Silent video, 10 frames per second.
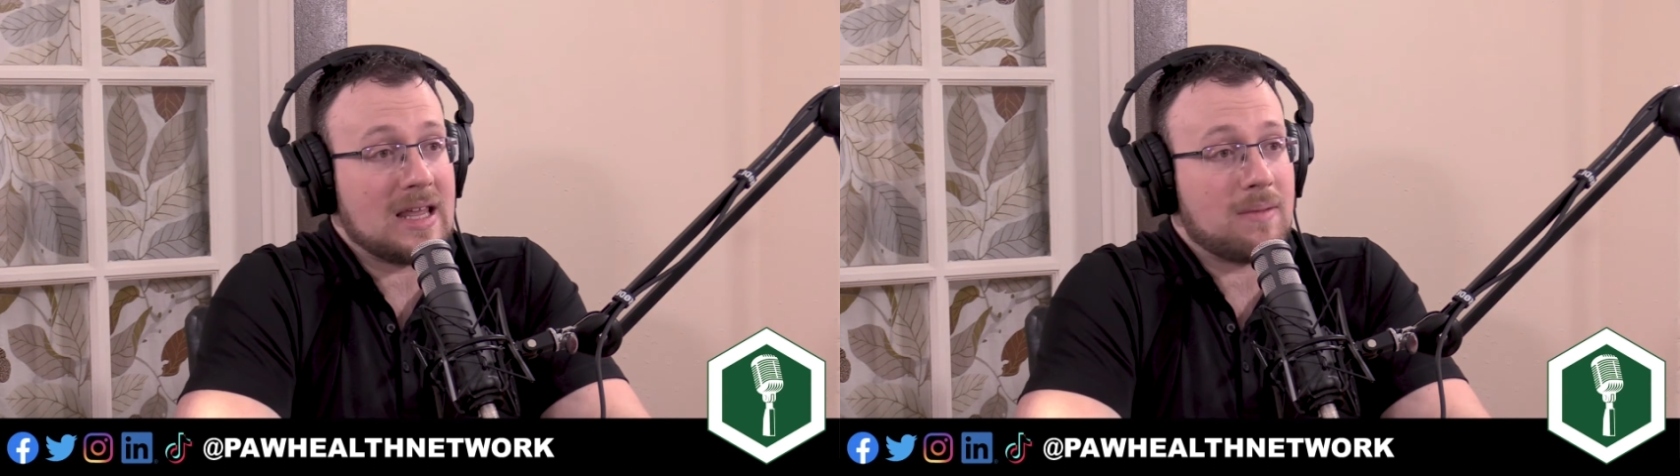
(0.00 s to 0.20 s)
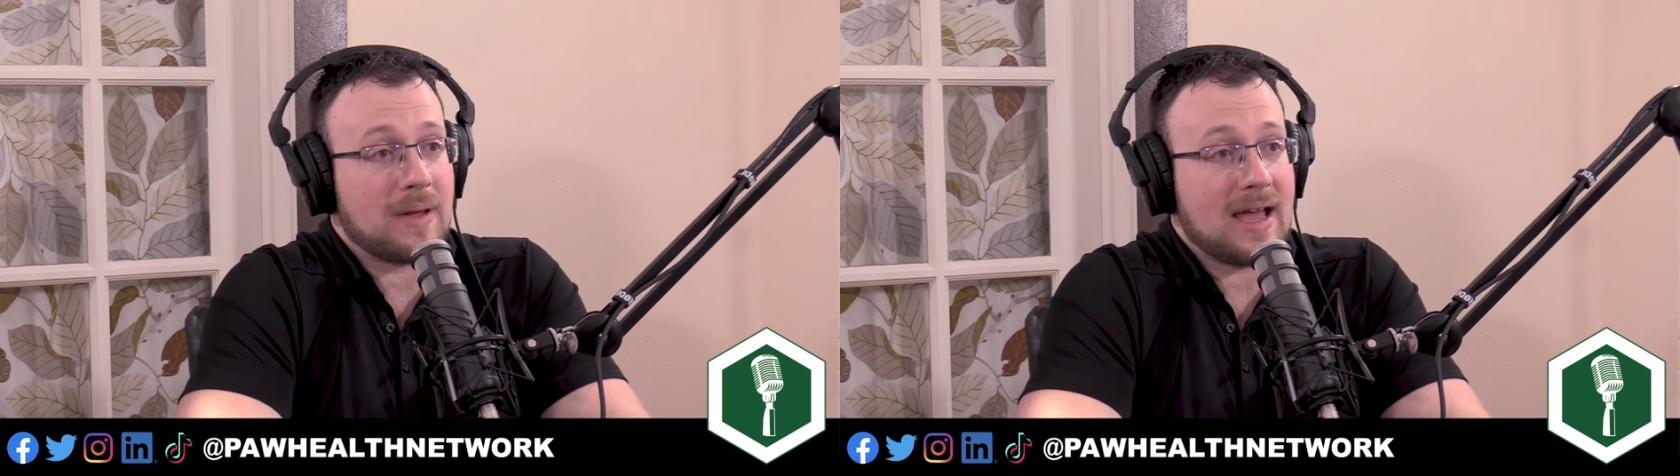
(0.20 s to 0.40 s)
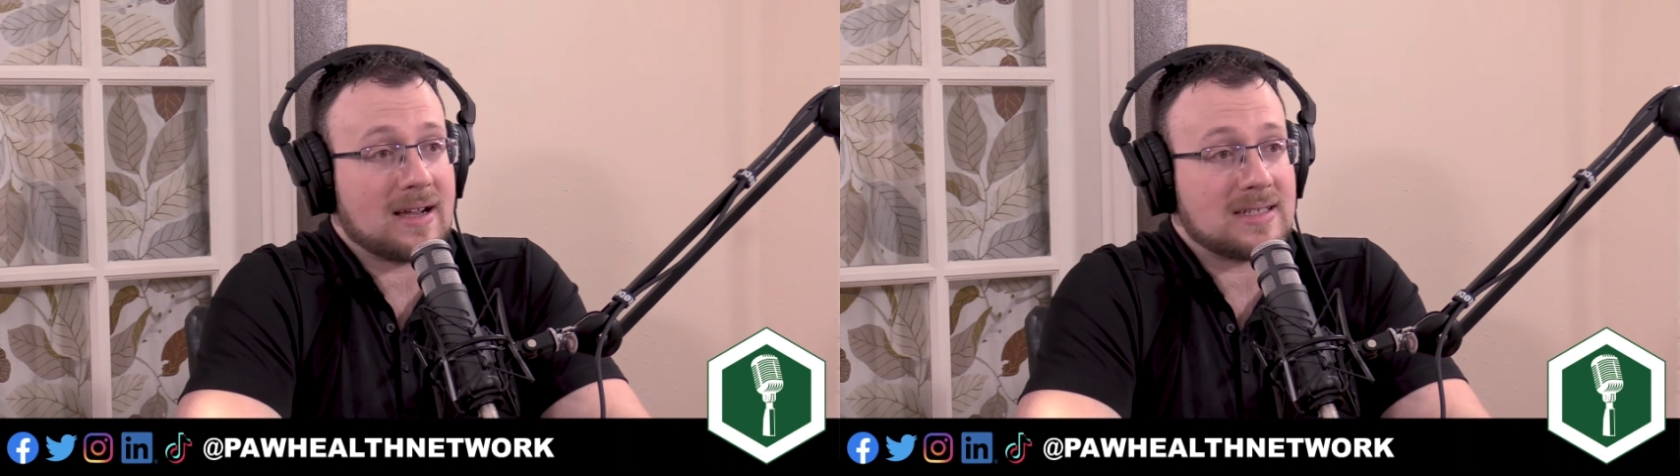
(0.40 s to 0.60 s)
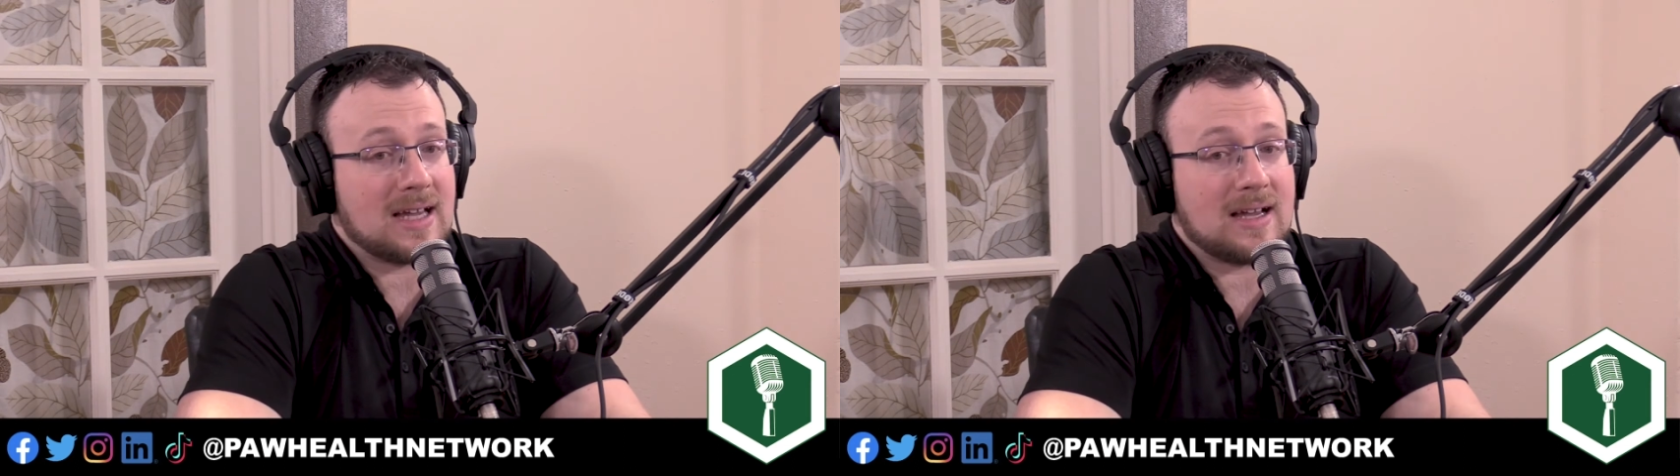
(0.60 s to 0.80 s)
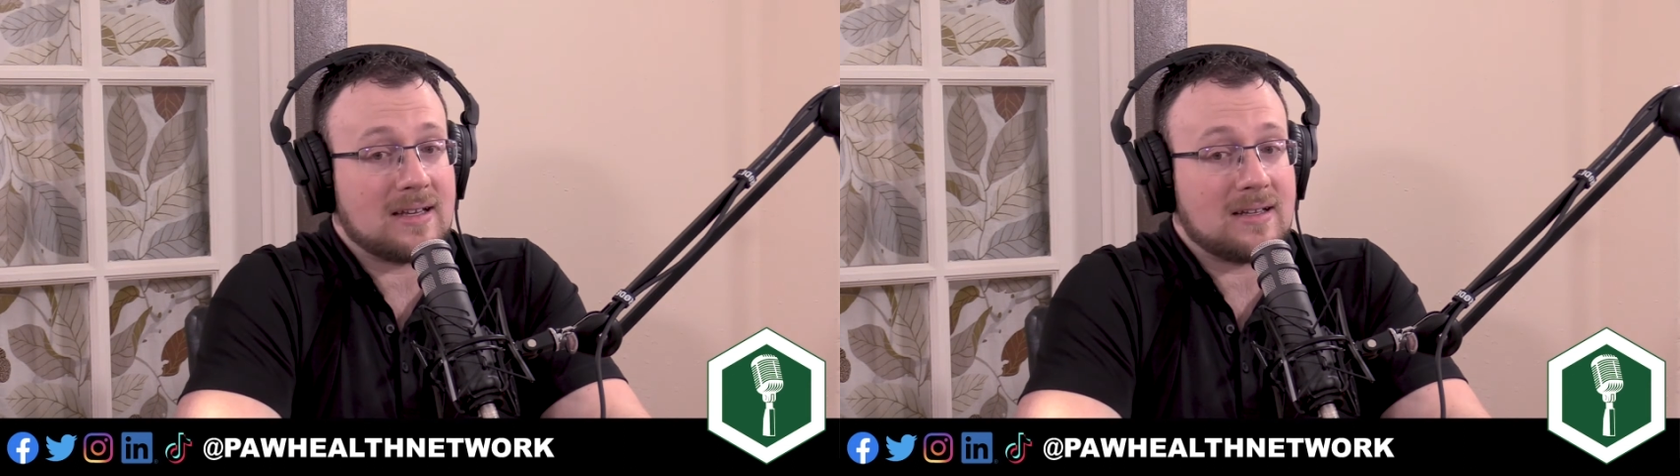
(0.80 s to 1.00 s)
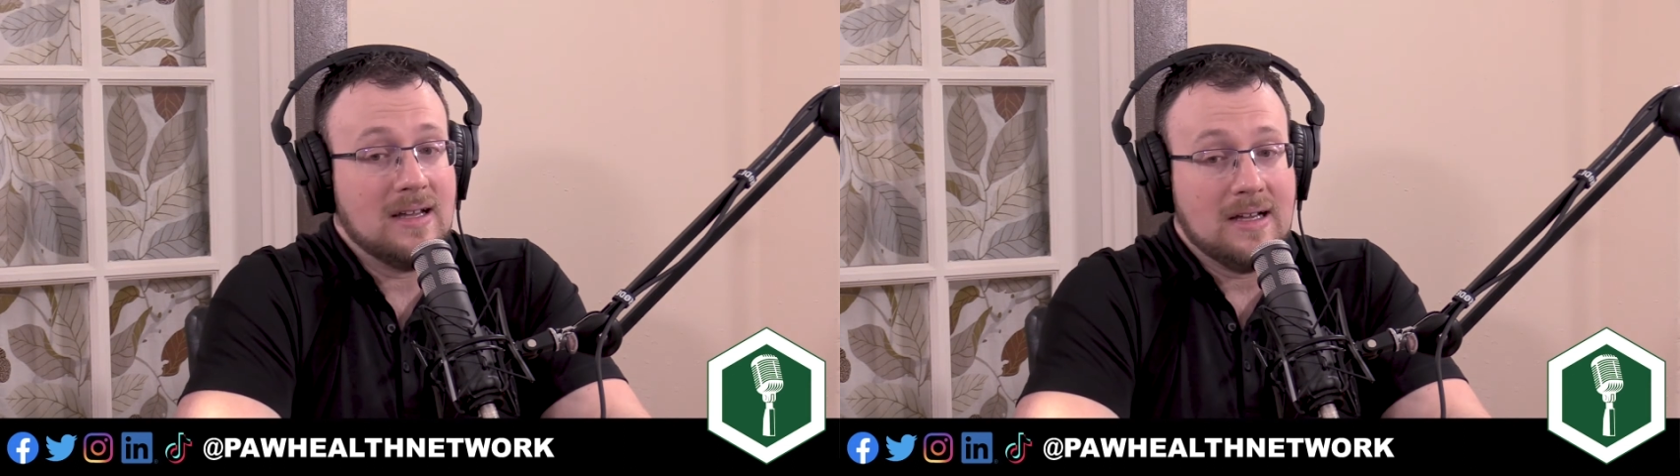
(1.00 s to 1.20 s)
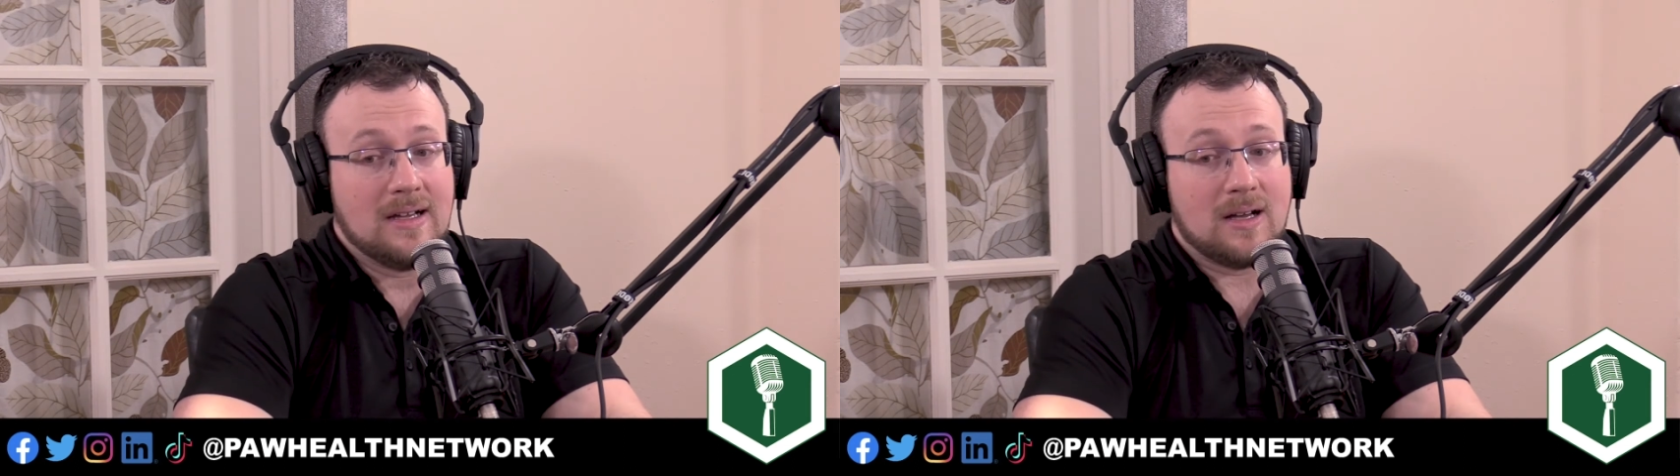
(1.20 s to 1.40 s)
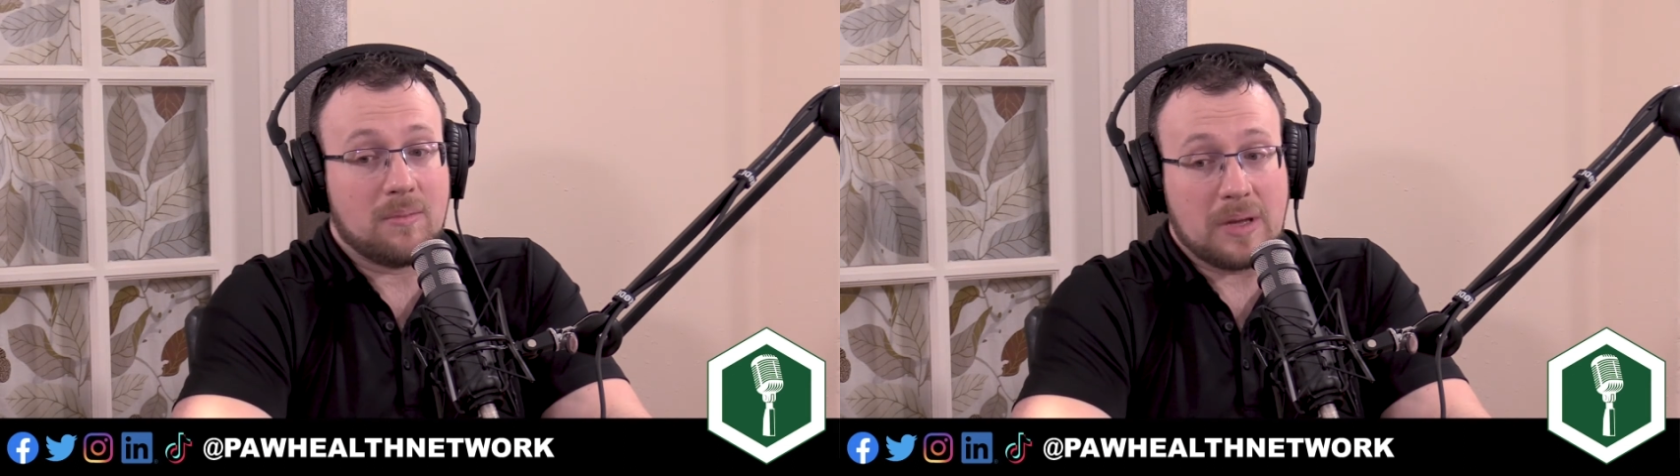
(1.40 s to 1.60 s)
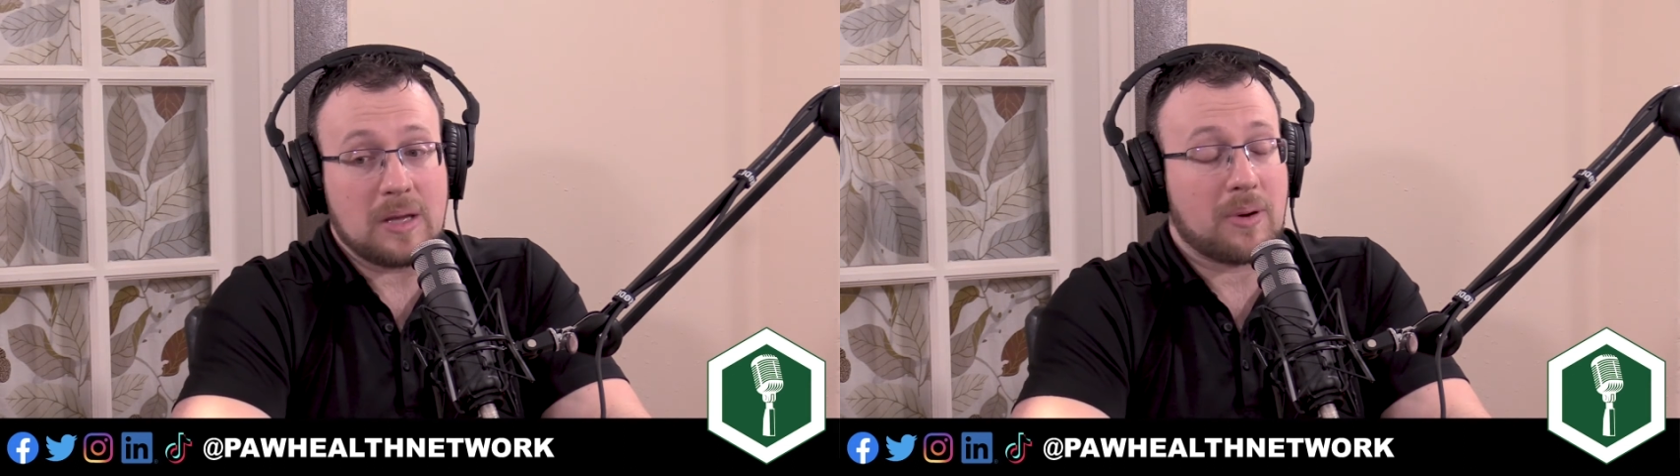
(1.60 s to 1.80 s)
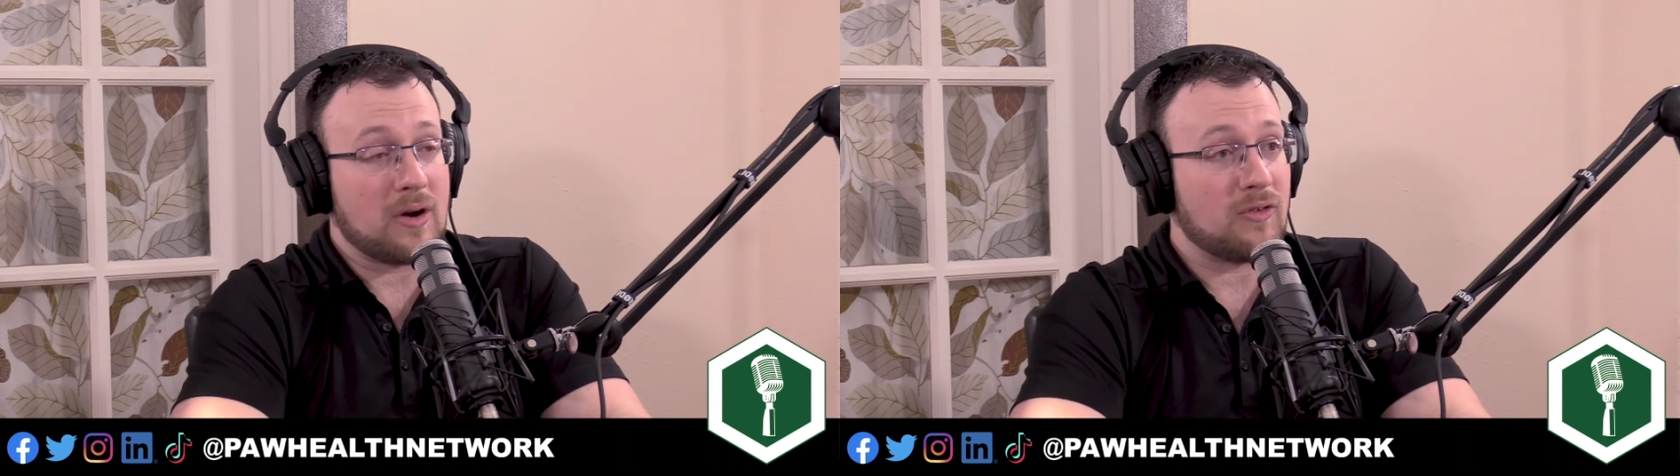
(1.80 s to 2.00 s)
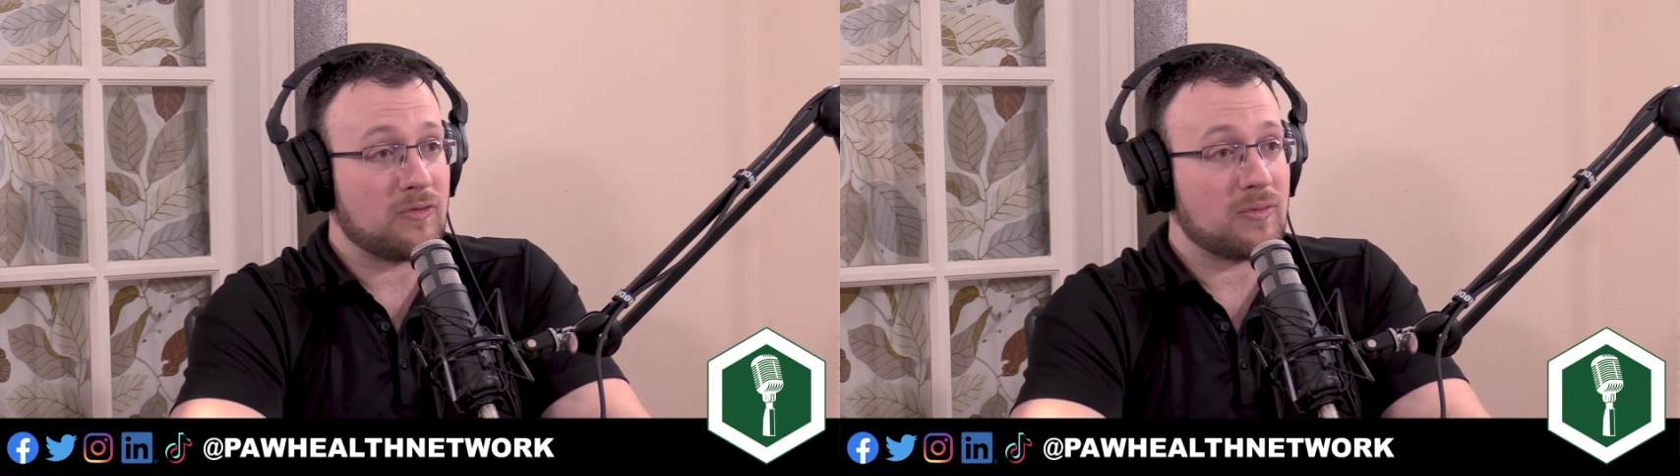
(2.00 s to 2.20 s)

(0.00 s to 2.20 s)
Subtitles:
impact on a big part of,